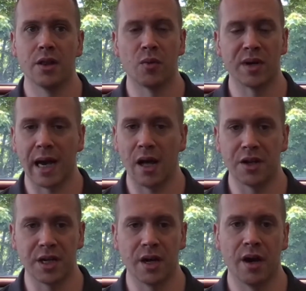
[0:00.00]
the
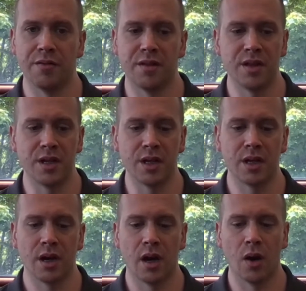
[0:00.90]
reality of the
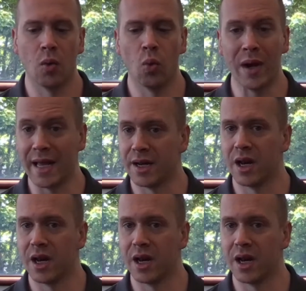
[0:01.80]
when,